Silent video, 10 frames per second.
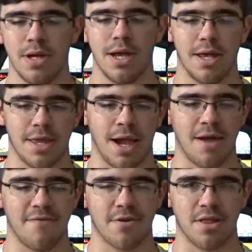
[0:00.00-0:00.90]
and the
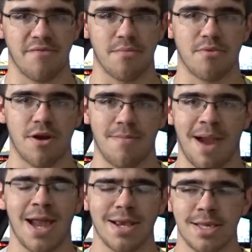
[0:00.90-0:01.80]
iPhone 11 Pro
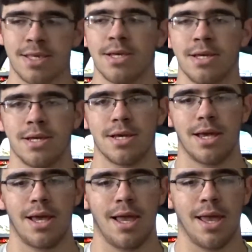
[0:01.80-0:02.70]
Max.
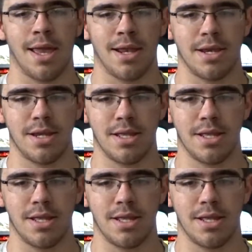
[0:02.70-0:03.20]
And